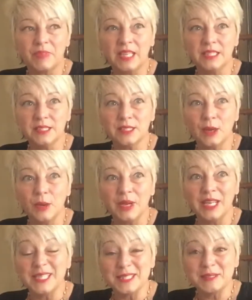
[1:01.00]
And so
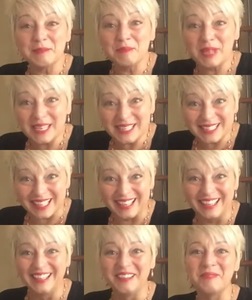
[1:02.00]
it's amazing
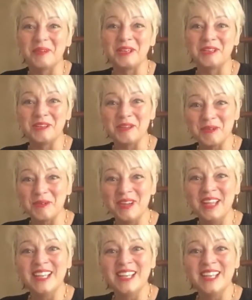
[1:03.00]
when you